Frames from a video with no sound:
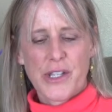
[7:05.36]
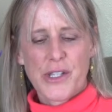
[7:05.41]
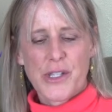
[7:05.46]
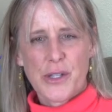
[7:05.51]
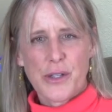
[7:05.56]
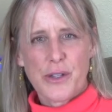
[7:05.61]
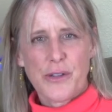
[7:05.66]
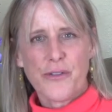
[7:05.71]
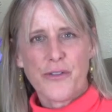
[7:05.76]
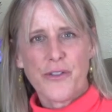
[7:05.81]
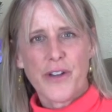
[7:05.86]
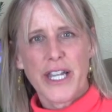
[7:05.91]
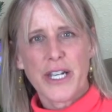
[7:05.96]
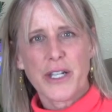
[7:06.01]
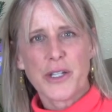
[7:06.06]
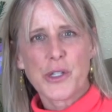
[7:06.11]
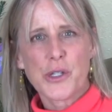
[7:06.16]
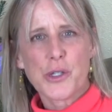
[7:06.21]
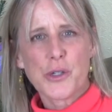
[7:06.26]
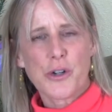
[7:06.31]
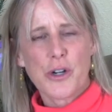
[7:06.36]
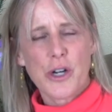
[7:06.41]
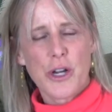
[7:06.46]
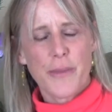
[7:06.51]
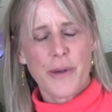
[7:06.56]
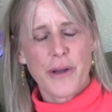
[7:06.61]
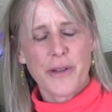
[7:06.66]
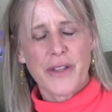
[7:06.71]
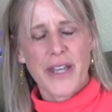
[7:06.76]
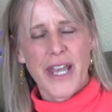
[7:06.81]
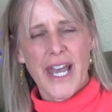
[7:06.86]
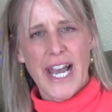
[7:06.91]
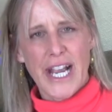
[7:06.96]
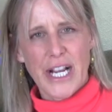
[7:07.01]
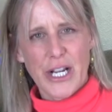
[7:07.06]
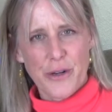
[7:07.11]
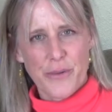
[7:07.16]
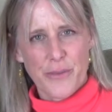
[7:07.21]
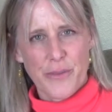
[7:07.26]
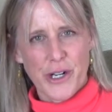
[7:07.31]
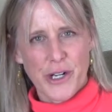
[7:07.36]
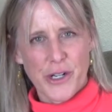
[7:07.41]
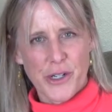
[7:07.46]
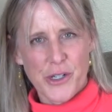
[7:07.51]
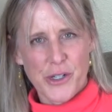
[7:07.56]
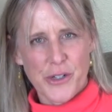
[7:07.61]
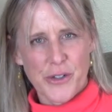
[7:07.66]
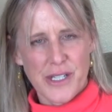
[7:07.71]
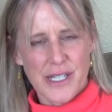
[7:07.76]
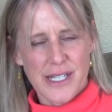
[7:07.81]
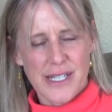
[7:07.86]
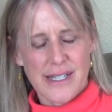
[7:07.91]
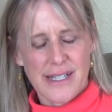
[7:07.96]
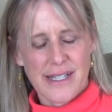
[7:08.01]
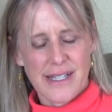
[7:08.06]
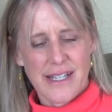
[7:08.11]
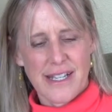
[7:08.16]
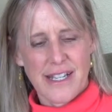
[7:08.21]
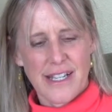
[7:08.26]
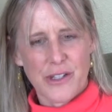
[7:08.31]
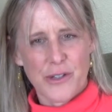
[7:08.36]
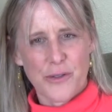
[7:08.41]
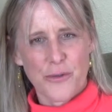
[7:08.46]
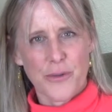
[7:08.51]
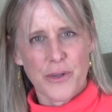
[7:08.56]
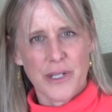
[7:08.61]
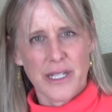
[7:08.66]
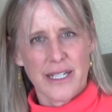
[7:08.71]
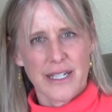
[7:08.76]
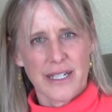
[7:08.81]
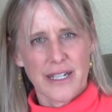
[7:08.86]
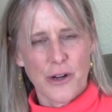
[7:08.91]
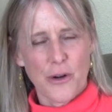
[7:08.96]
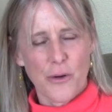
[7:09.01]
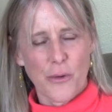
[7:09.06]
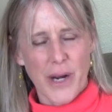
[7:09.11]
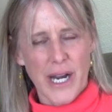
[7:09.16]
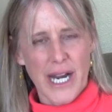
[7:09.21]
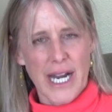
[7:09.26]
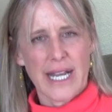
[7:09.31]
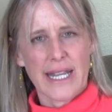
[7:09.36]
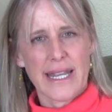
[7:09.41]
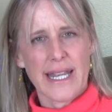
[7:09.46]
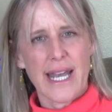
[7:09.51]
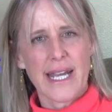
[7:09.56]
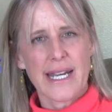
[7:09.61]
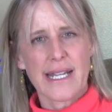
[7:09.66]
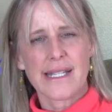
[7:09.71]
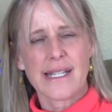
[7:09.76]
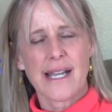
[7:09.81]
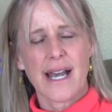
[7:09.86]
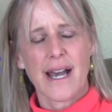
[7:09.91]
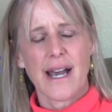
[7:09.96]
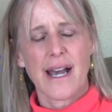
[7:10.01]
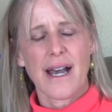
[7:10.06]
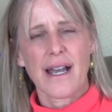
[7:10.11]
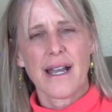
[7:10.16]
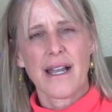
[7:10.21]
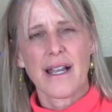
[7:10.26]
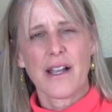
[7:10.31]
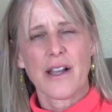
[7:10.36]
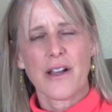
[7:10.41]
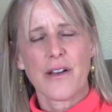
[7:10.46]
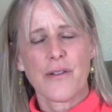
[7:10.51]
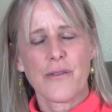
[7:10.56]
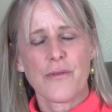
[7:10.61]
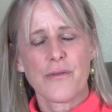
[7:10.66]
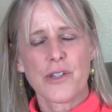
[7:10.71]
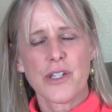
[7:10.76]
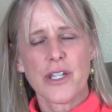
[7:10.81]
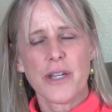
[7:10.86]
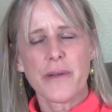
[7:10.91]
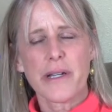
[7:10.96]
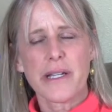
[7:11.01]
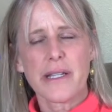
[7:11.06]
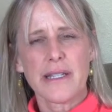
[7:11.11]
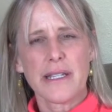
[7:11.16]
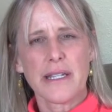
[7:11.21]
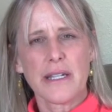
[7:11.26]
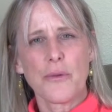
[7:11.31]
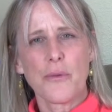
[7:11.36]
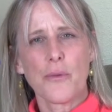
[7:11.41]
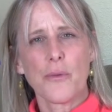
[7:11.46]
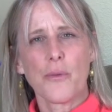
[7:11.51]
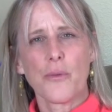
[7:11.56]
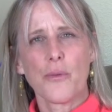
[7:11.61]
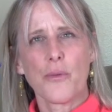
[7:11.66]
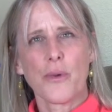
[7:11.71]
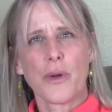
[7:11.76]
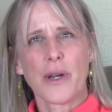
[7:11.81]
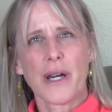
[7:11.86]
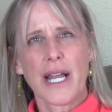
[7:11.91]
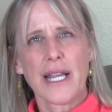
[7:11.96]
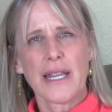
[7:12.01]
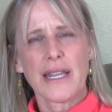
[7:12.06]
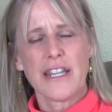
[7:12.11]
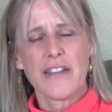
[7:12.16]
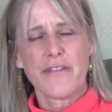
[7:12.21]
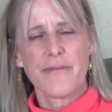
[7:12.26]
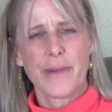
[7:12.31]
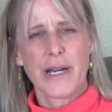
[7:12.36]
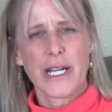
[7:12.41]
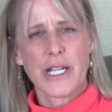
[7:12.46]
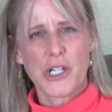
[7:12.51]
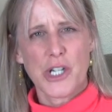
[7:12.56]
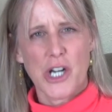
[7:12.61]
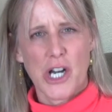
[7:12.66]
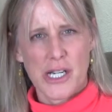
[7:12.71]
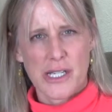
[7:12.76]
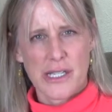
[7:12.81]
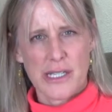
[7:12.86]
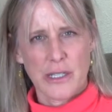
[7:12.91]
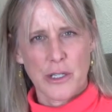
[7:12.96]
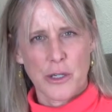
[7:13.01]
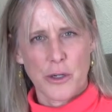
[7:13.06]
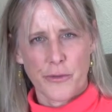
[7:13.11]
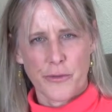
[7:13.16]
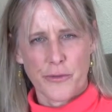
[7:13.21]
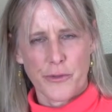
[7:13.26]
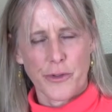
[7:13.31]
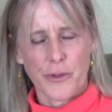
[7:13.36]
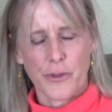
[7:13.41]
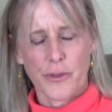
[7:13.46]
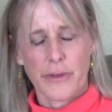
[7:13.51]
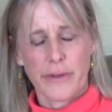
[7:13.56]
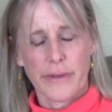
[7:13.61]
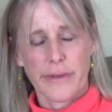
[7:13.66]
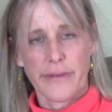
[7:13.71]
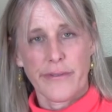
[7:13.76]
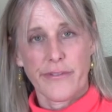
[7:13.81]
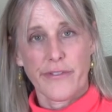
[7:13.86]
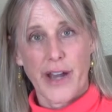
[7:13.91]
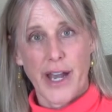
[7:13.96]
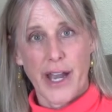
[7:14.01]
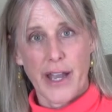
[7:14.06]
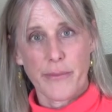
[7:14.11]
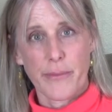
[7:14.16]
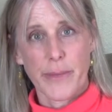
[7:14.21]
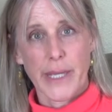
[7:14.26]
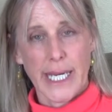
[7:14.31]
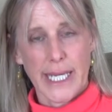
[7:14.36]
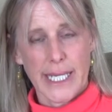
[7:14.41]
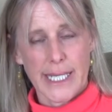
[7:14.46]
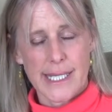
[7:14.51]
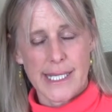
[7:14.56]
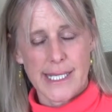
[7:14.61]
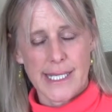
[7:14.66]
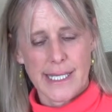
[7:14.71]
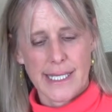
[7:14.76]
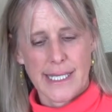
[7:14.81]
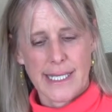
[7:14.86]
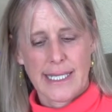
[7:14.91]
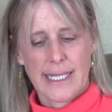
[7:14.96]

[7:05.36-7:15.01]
So the final story about the acupuncturist is really great, and that is typically when I leave my dogs alone for 5 minutes,